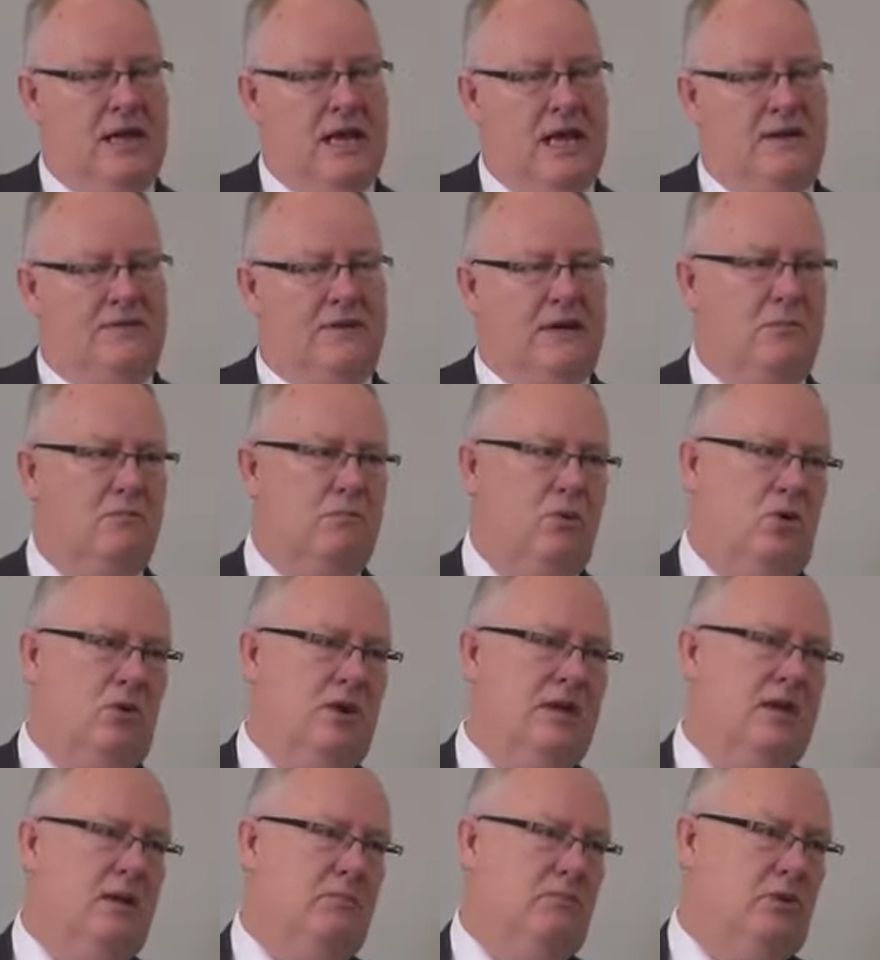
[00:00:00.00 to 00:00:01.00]
If an
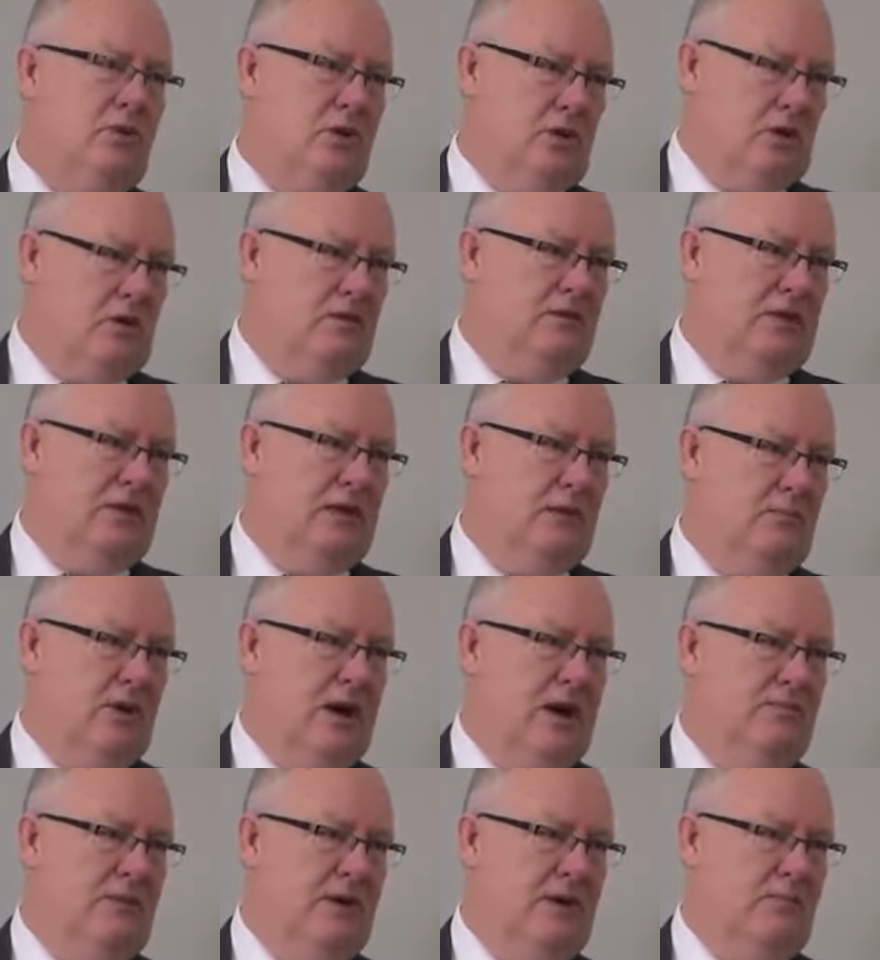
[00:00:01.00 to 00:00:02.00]
employee observes
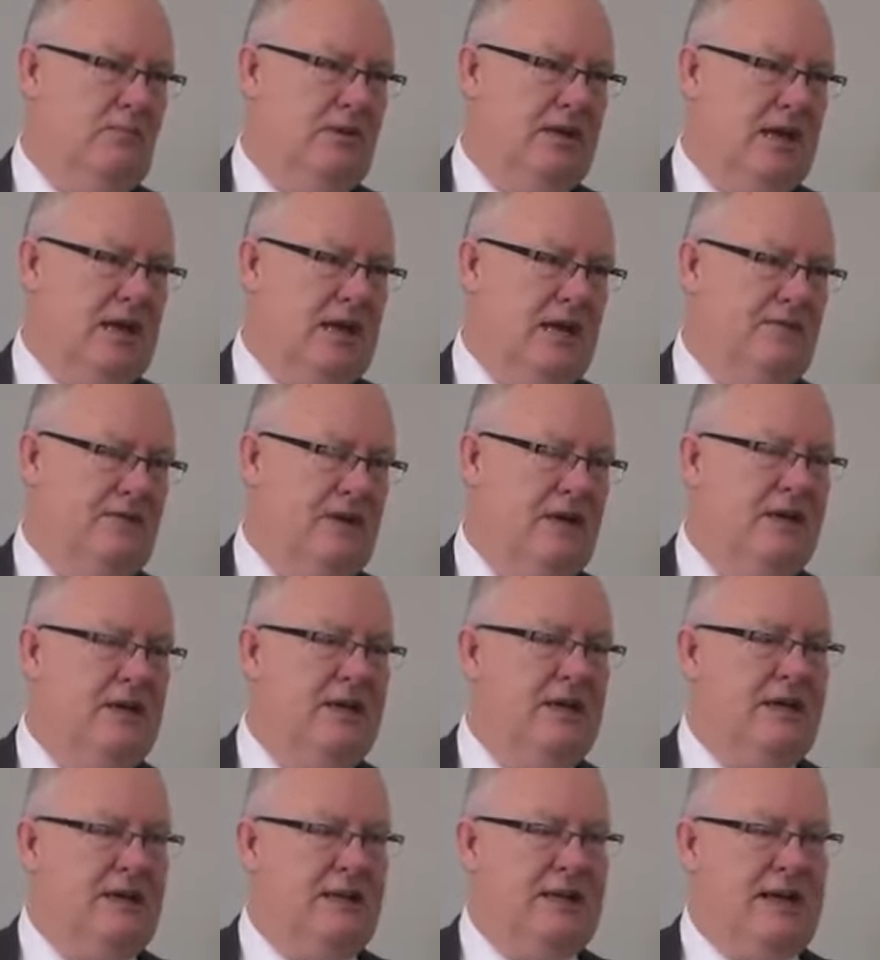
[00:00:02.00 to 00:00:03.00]
inappropriate behaviour,
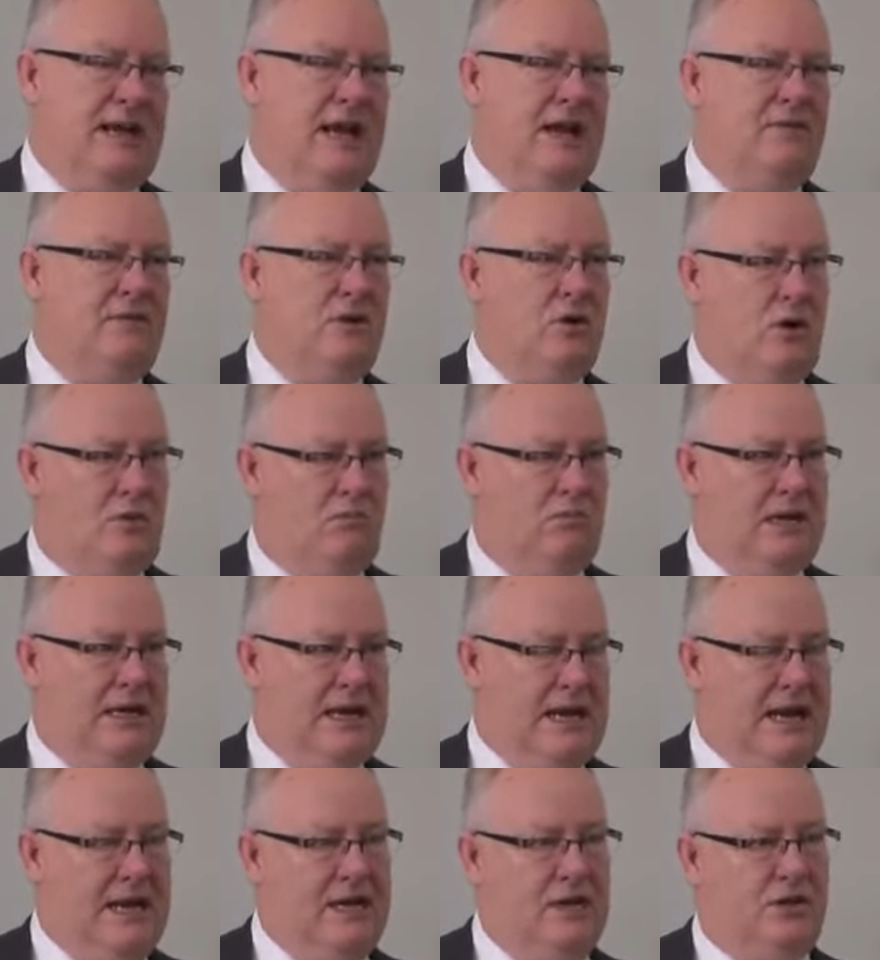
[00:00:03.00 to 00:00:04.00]
they have an
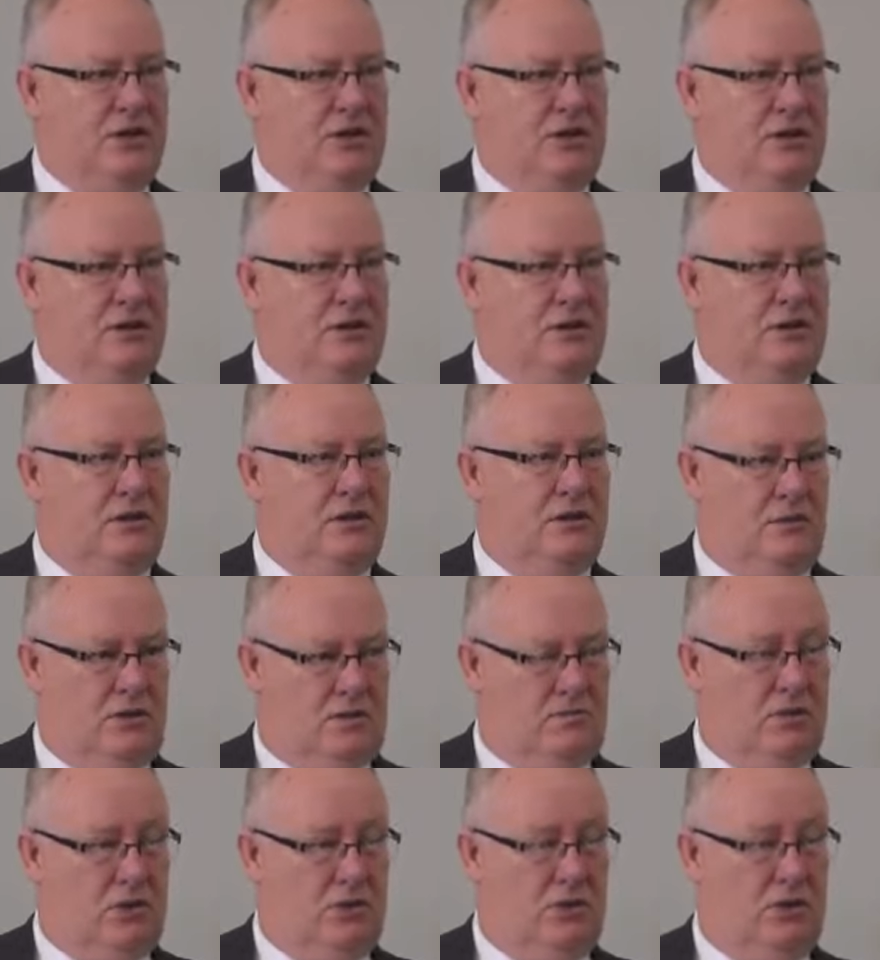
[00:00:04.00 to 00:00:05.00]
obligation to
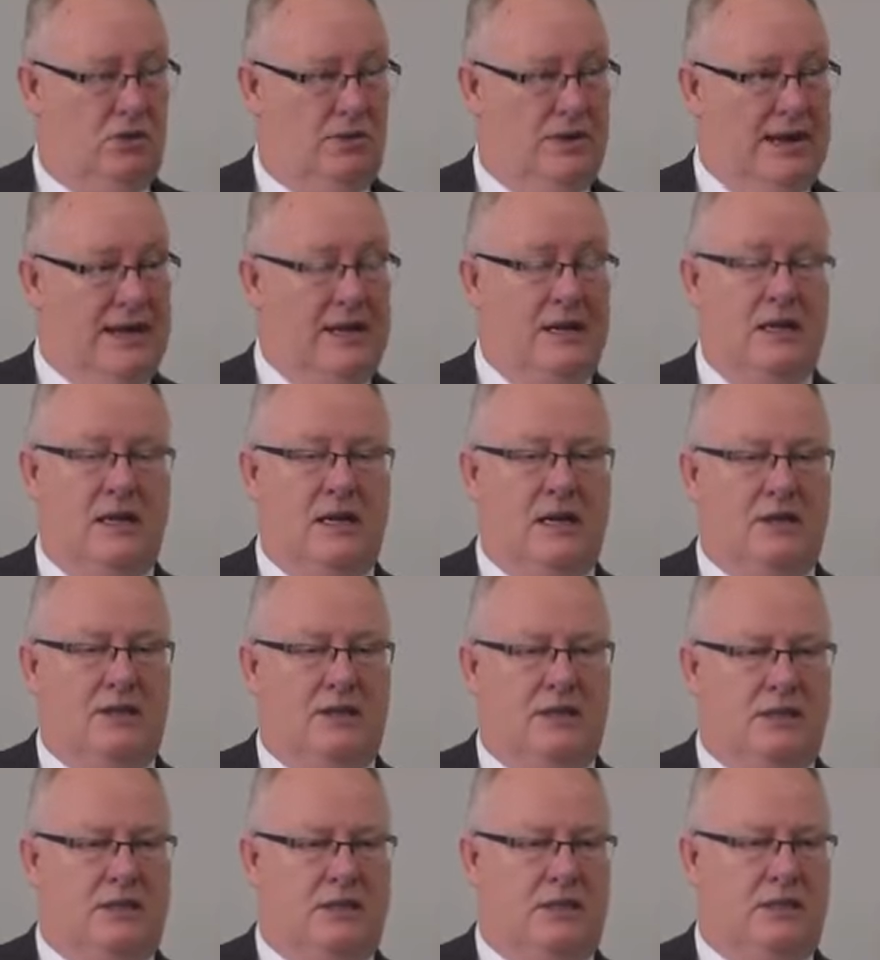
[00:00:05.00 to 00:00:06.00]
report that,
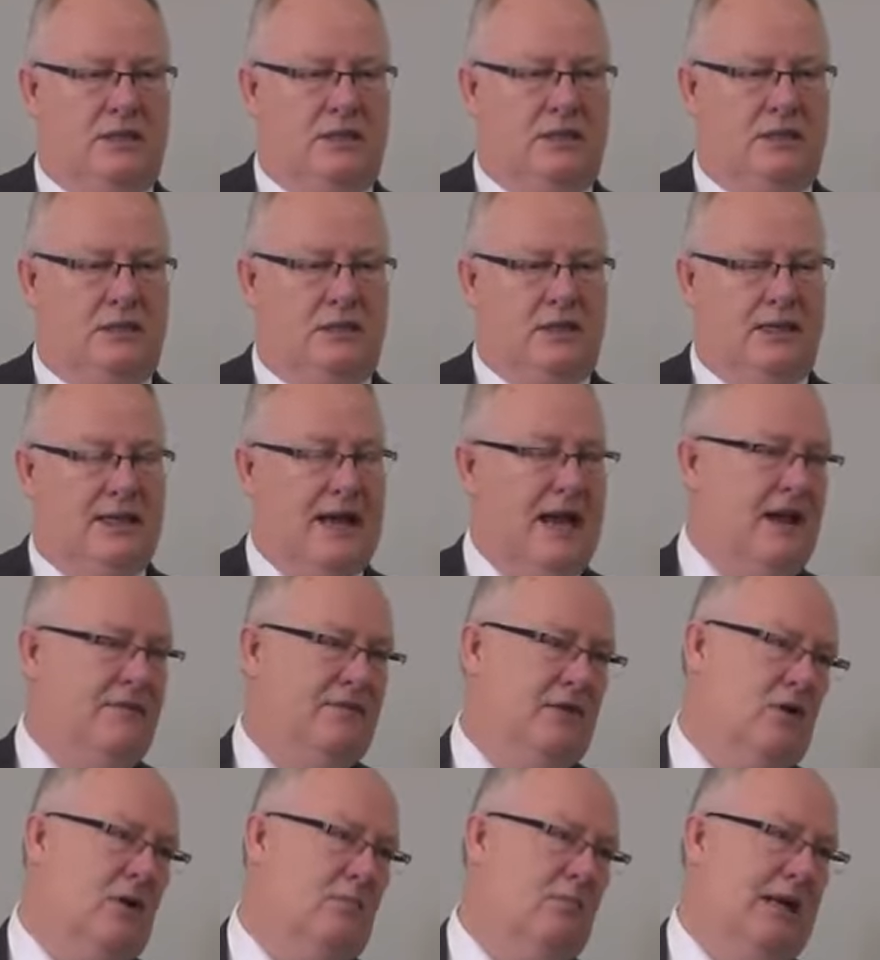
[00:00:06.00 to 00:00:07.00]
just as they have
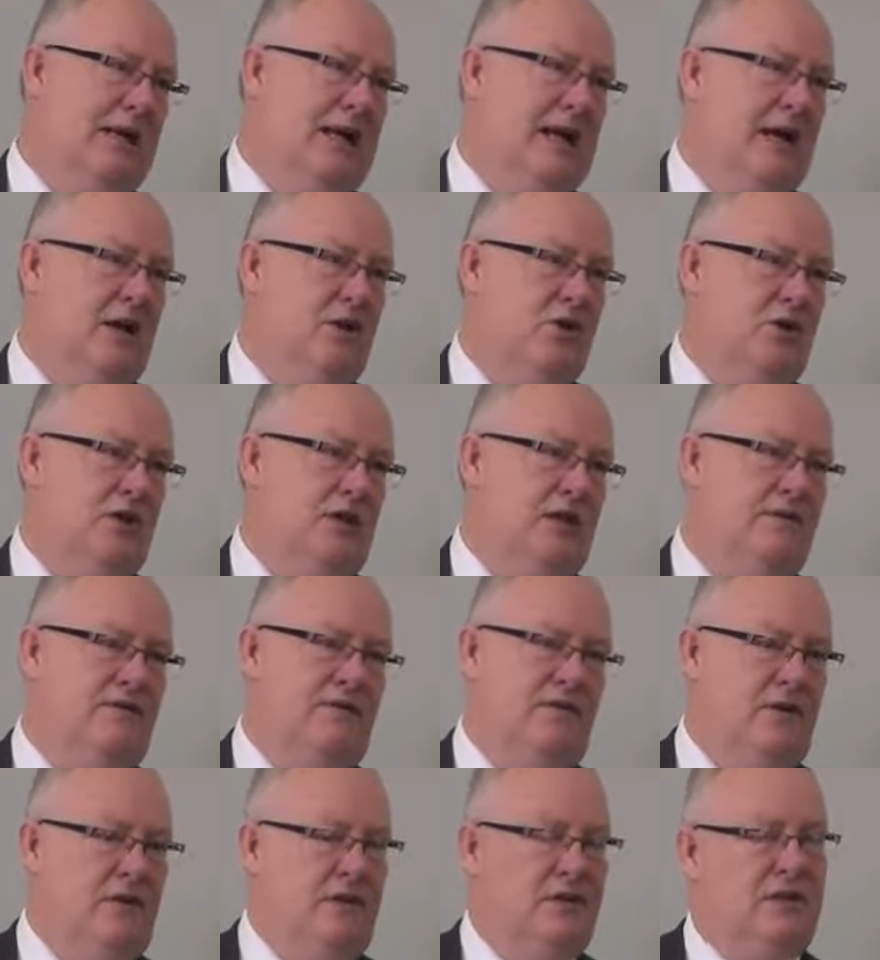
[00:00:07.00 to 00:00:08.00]
an obligation if,
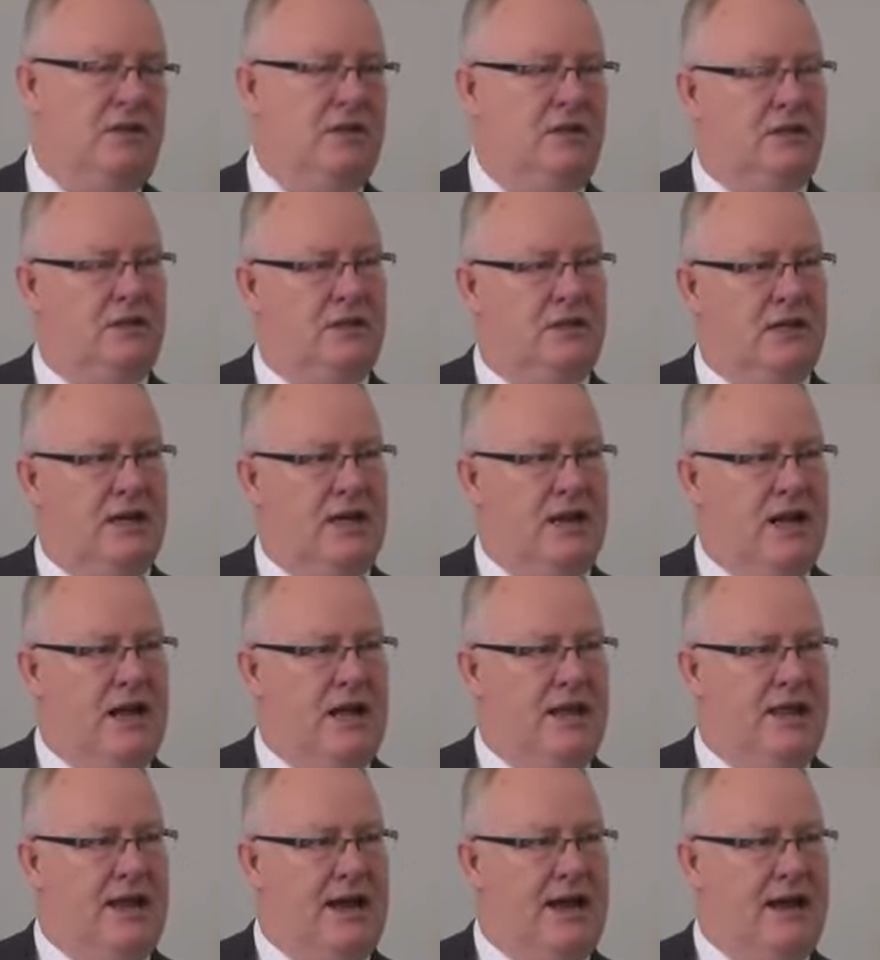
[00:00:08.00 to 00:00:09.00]
for instance,
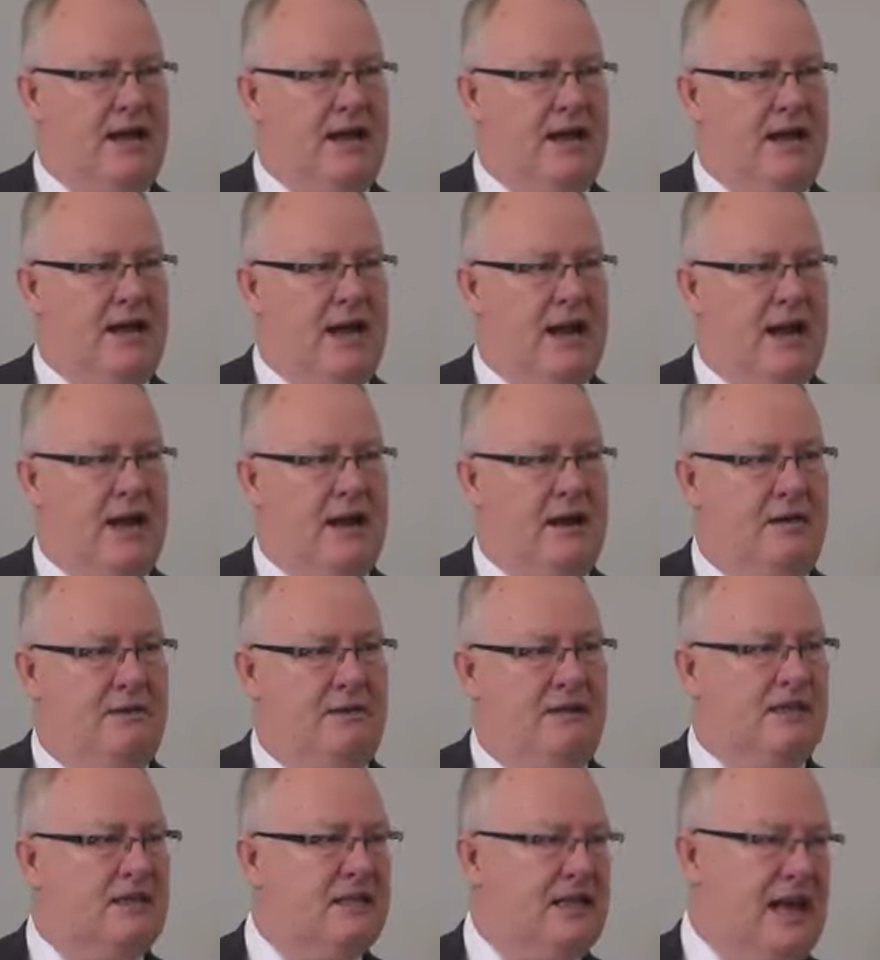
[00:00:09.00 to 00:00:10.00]
they uh,
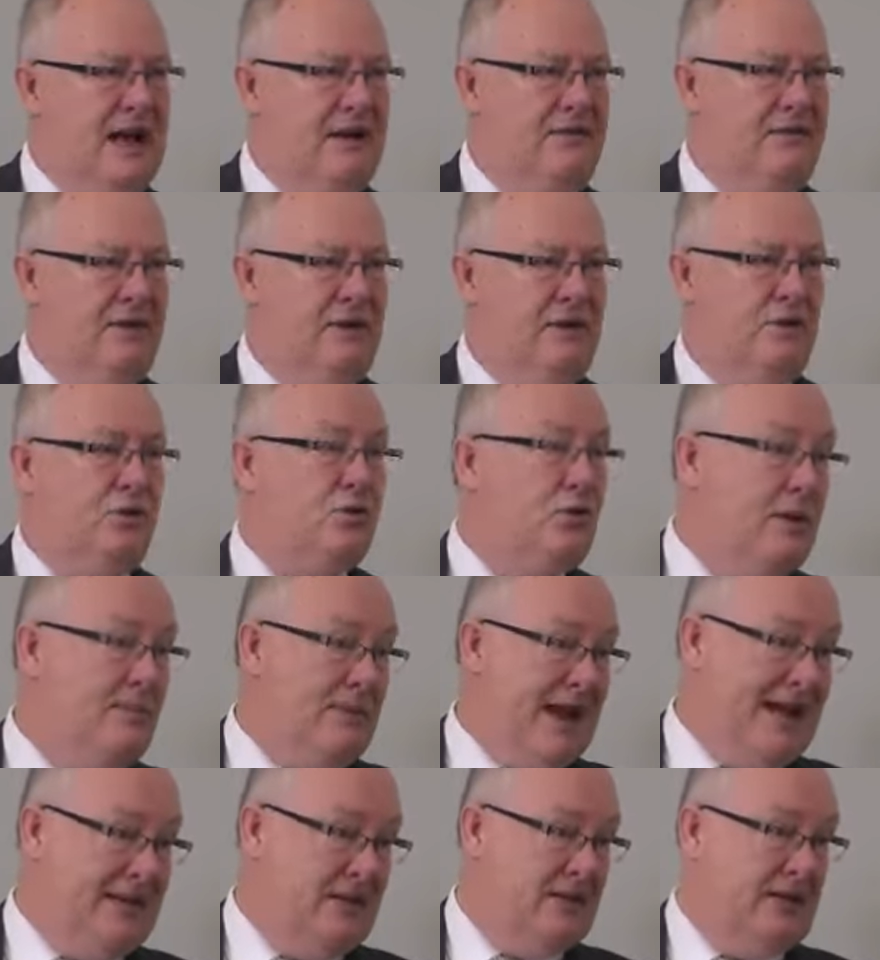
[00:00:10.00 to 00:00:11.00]
discovered a trip
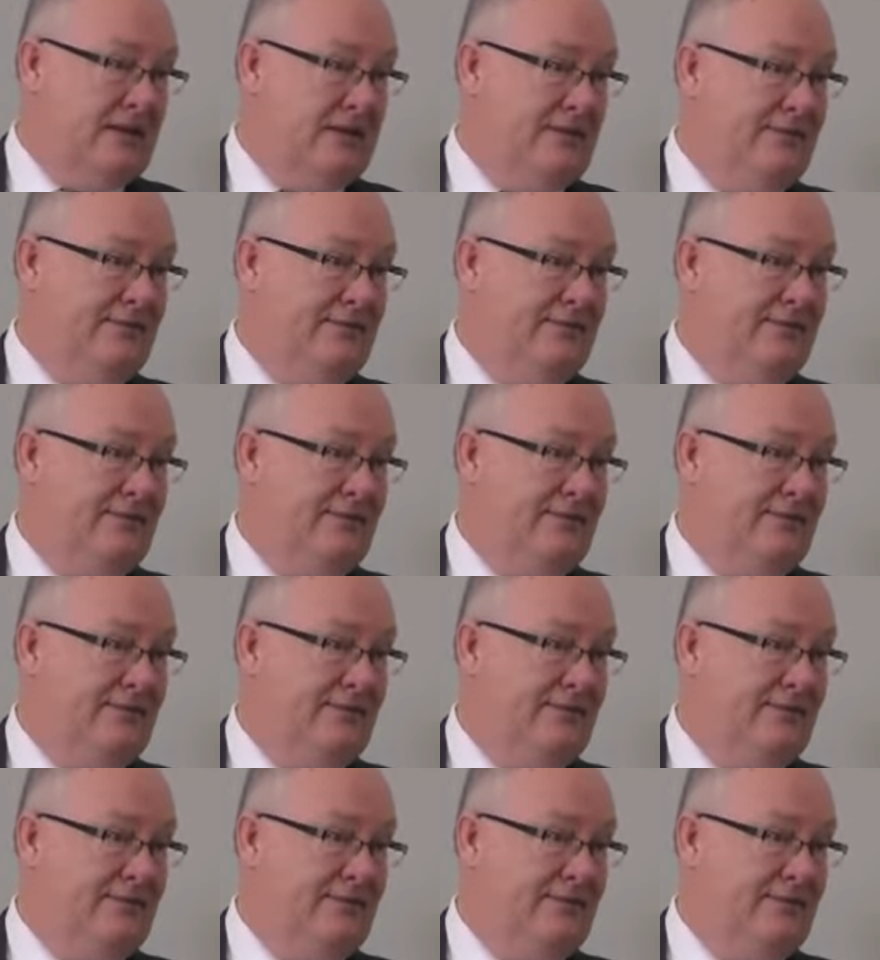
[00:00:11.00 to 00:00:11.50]
hazard